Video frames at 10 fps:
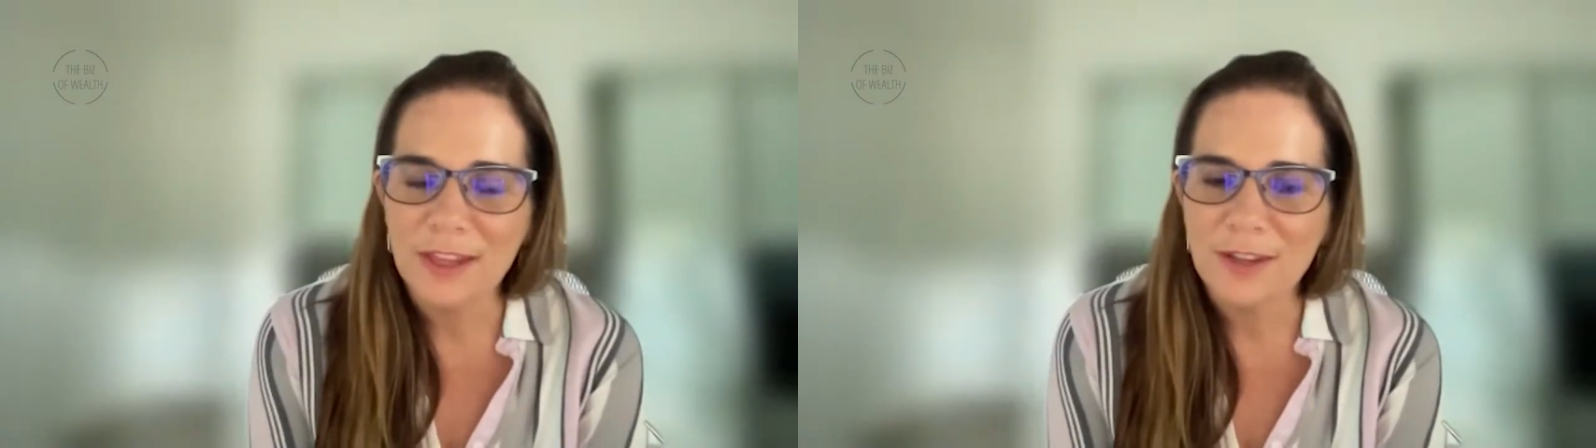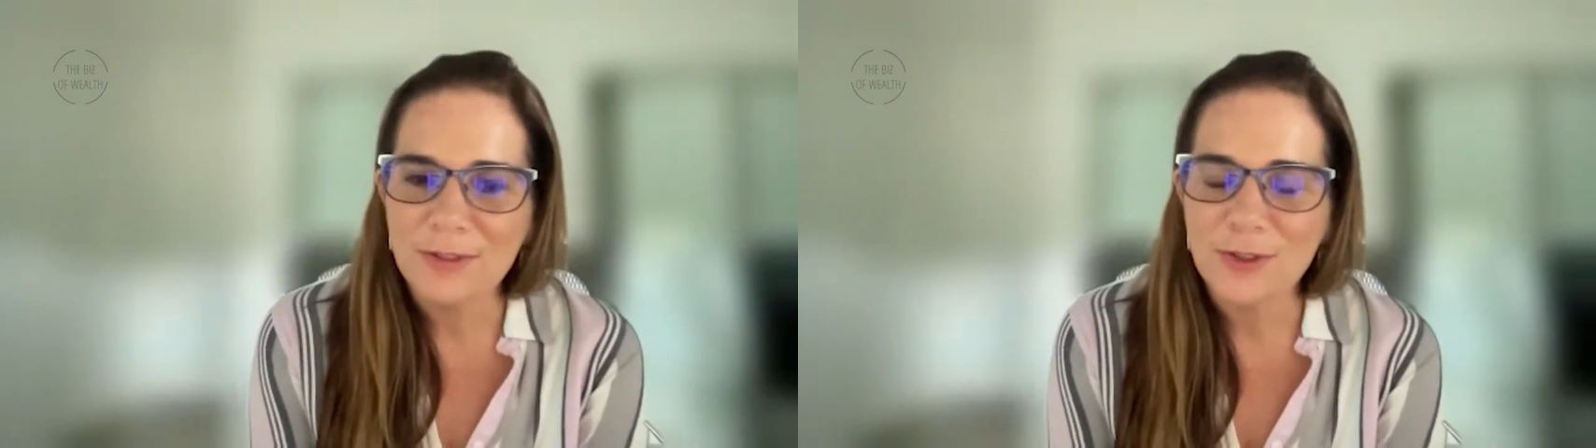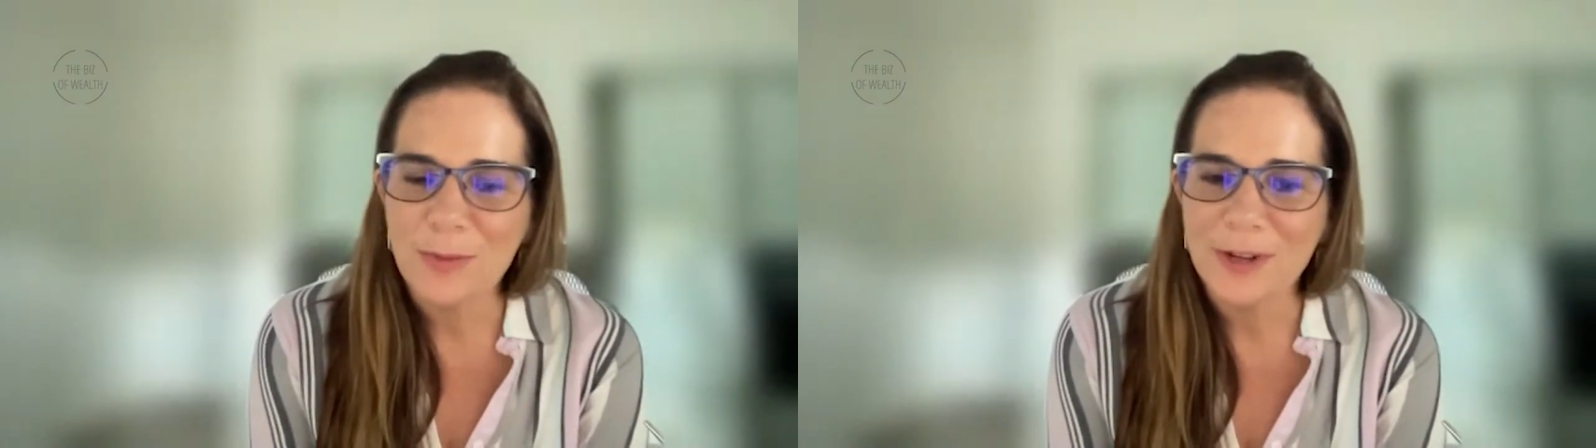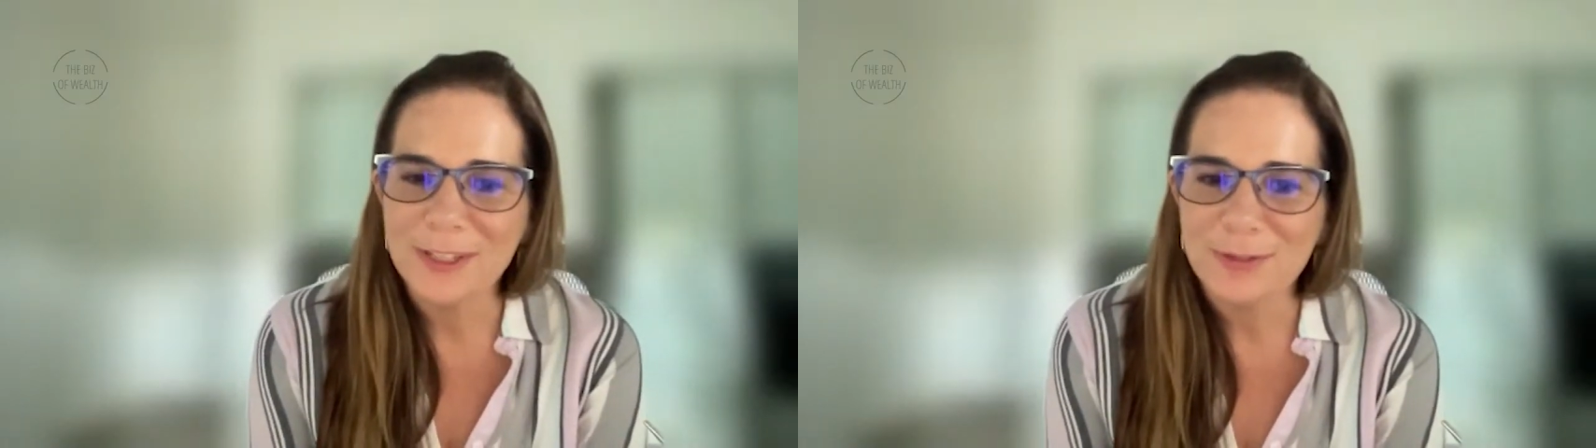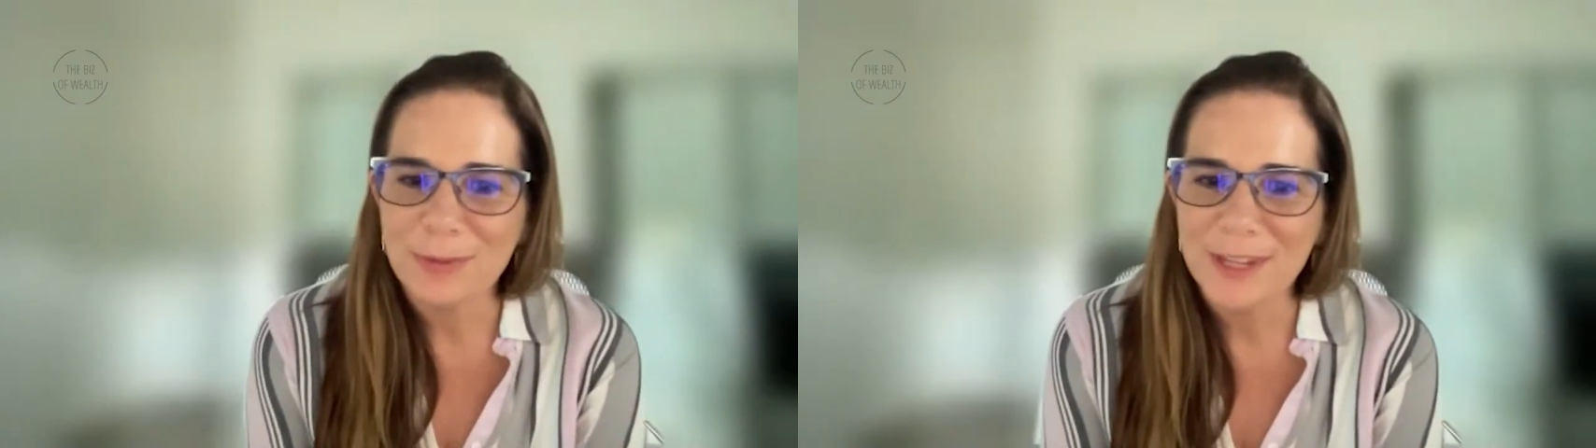Thank you so
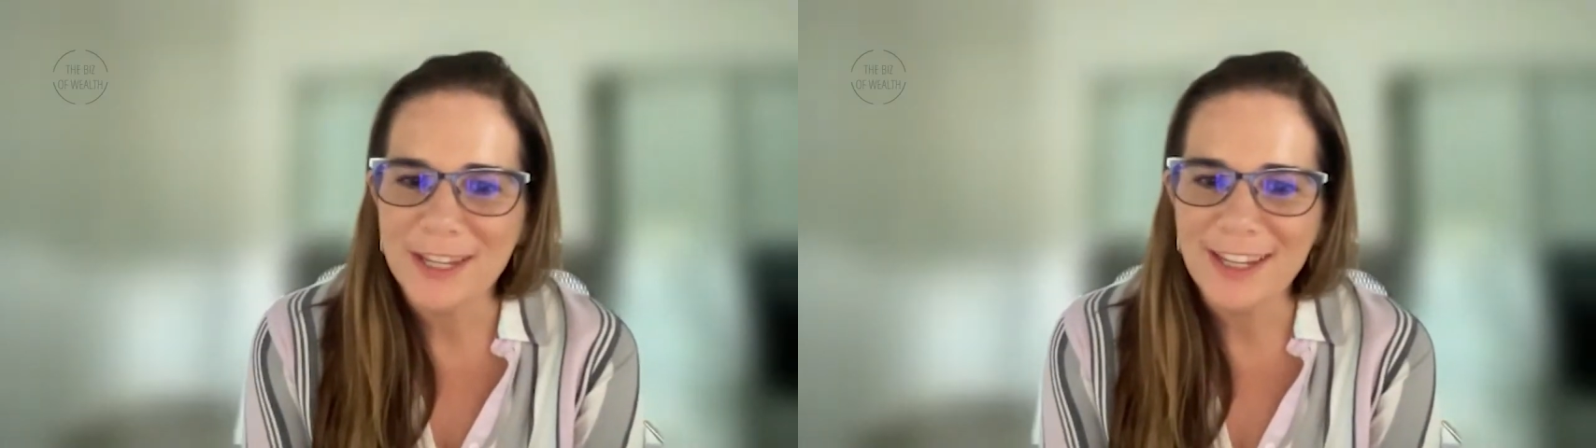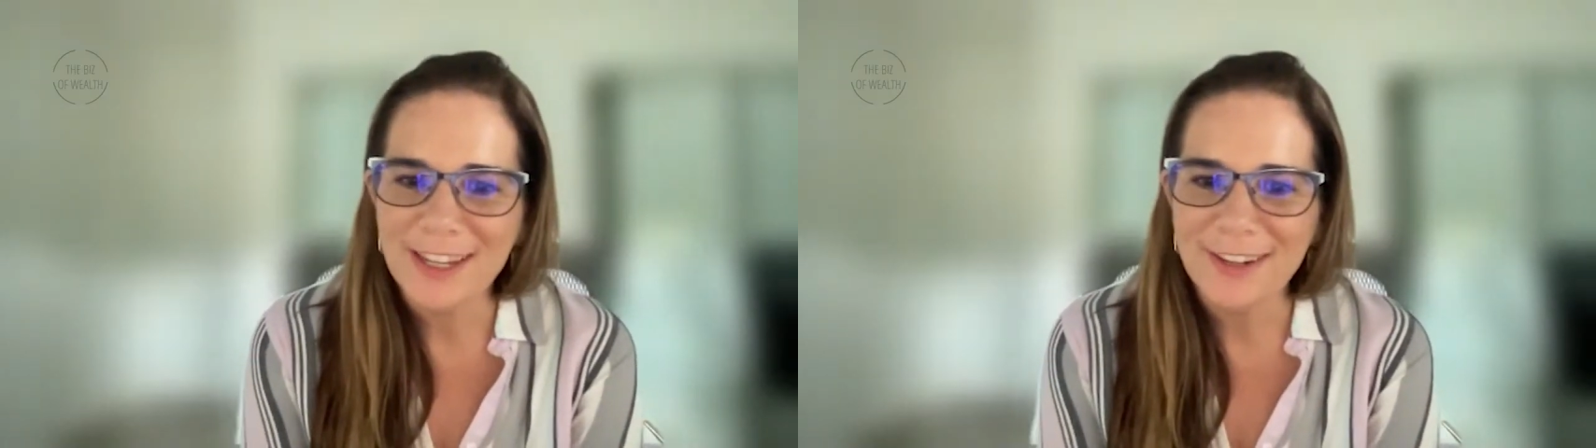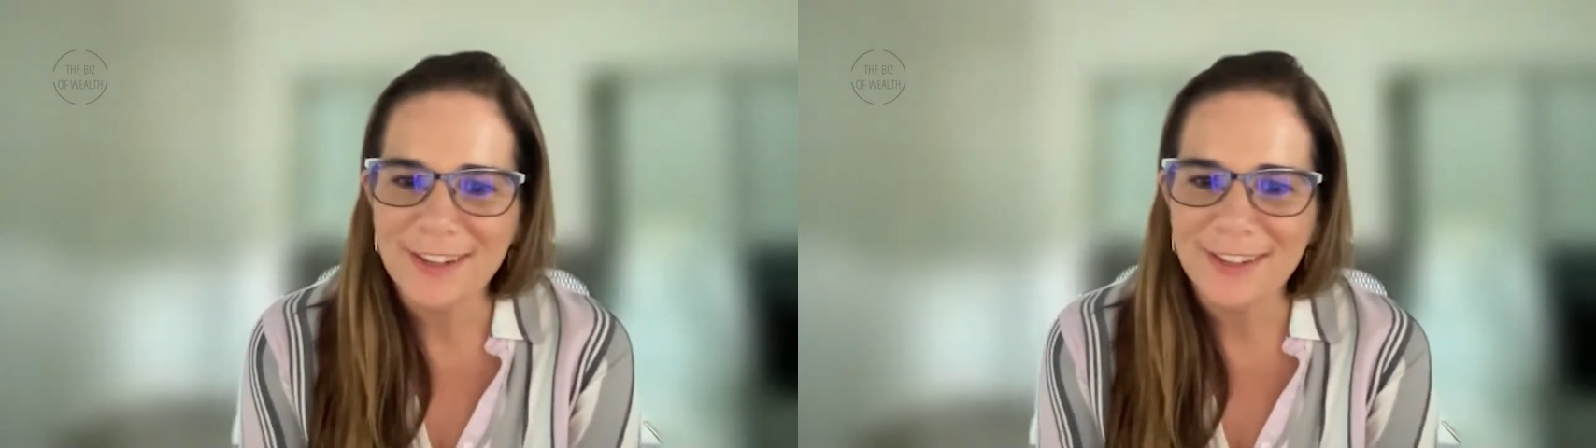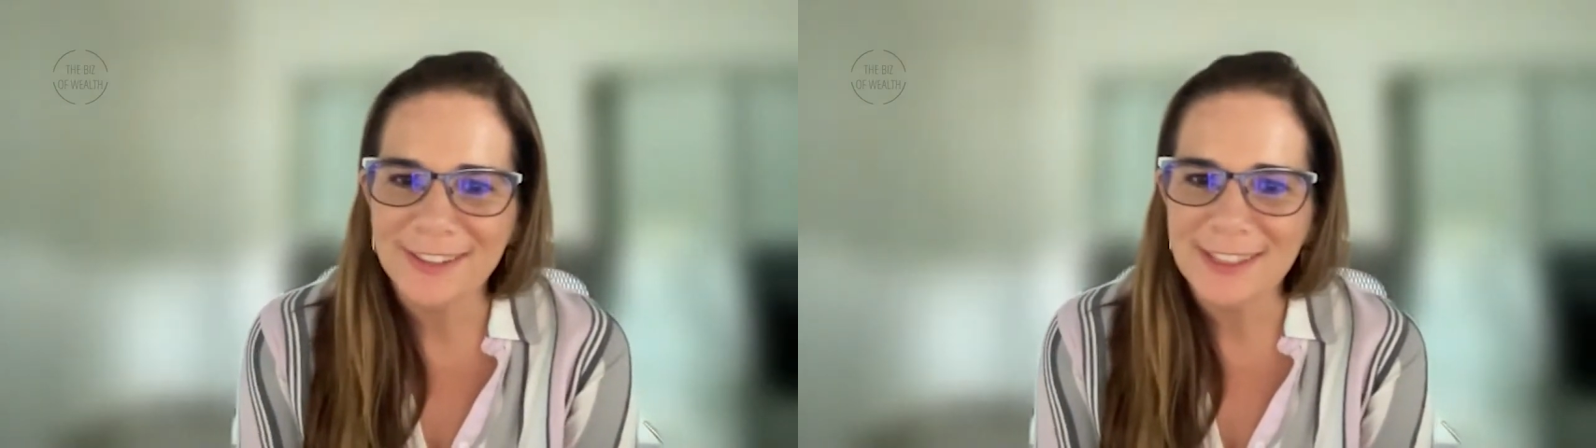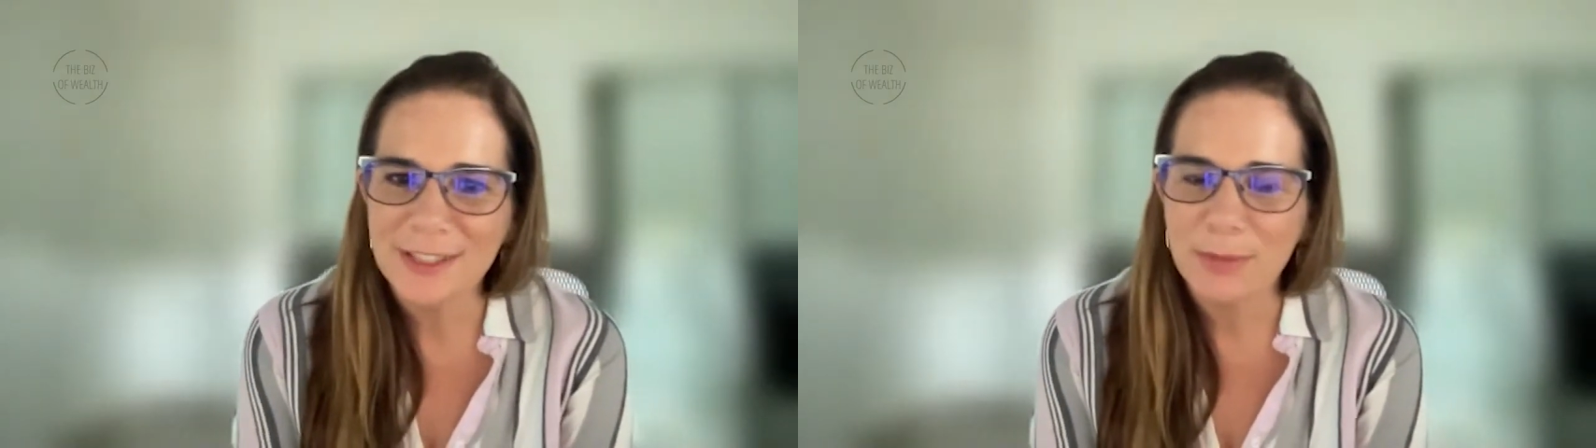much for being here.
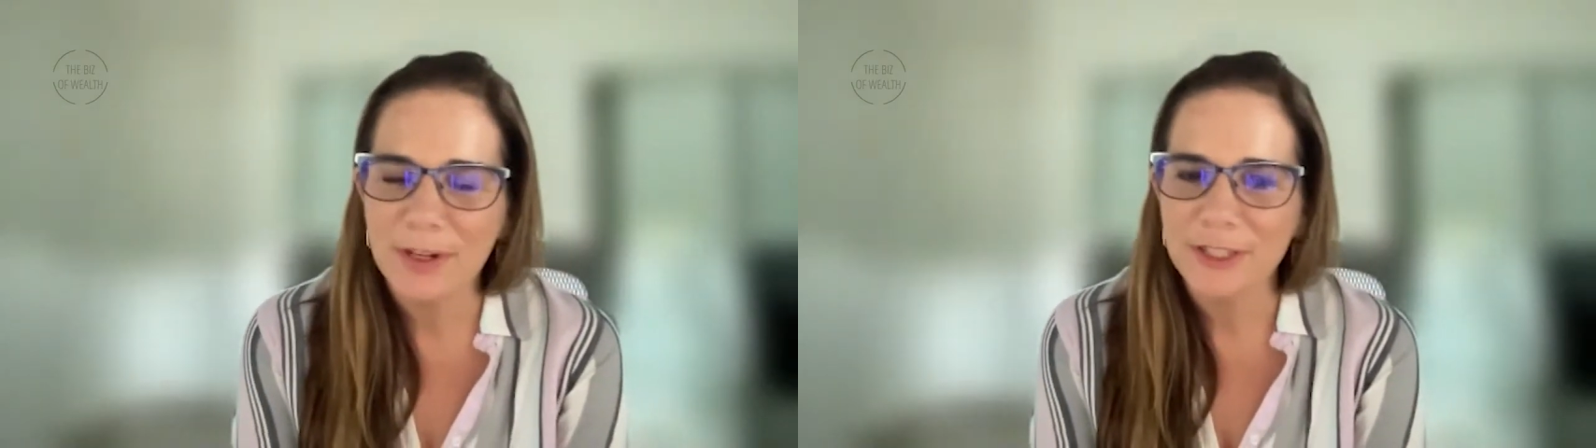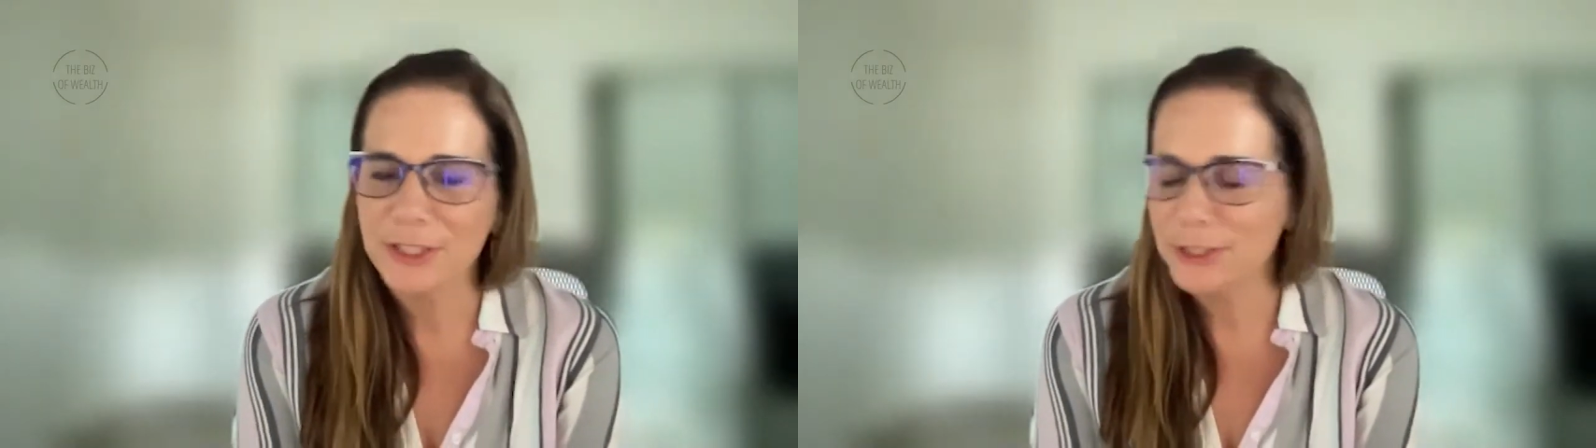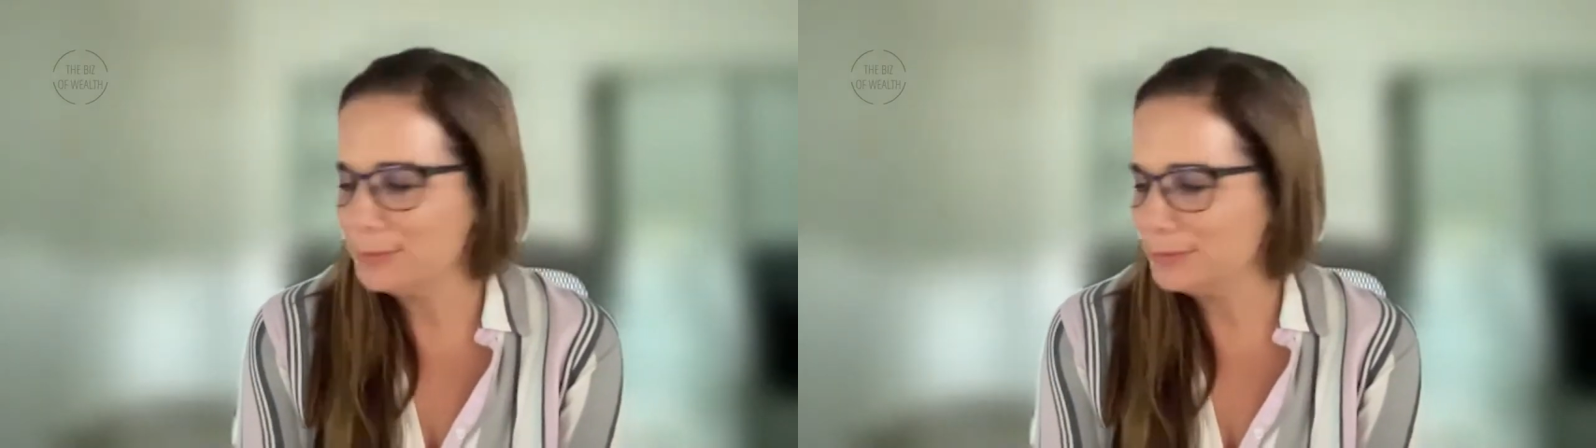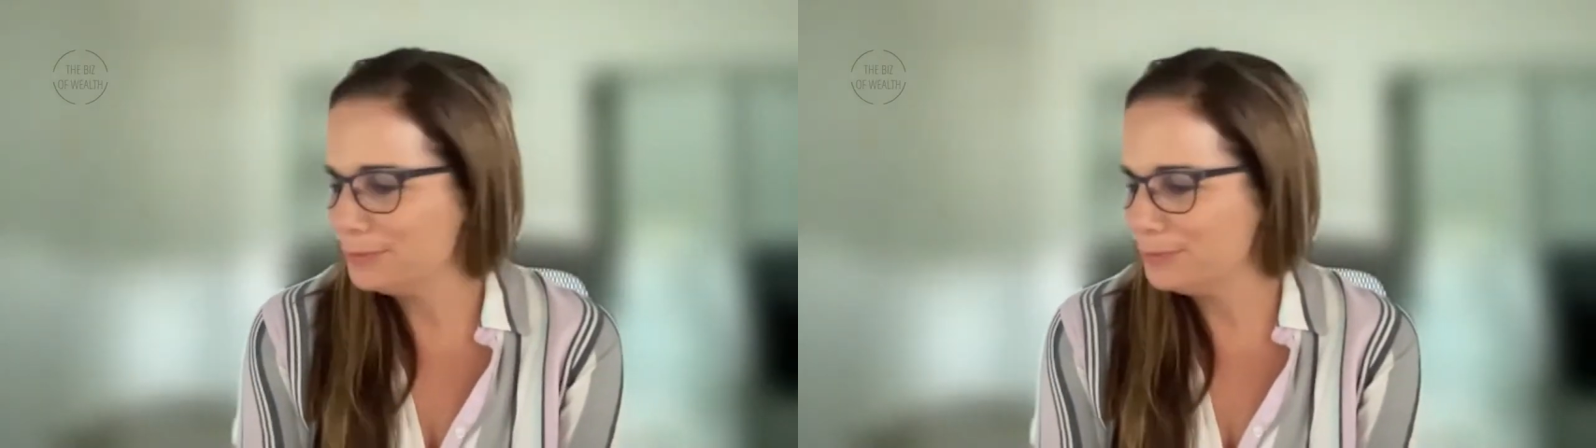It's a pleasure.